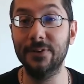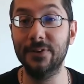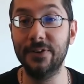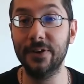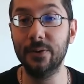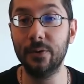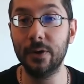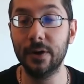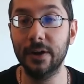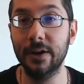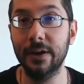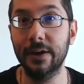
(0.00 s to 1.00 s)
to you
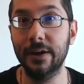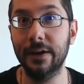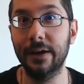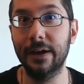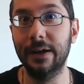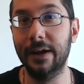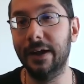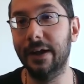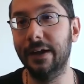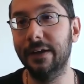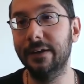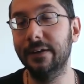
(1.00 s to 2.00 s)

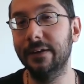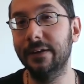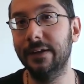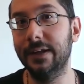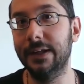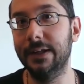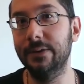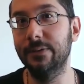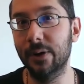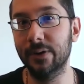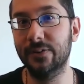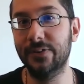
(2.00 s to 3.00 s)
and you
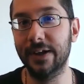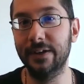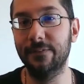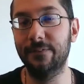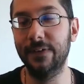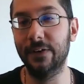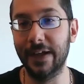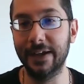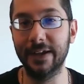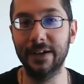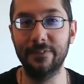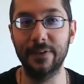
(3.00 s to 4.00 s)
notice that you feel
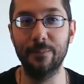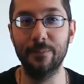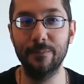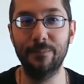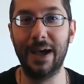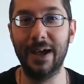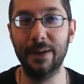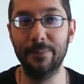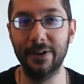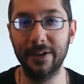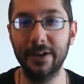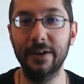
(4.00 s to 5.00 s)
negative and bad
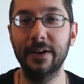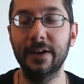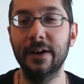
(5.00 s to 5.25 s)
about it.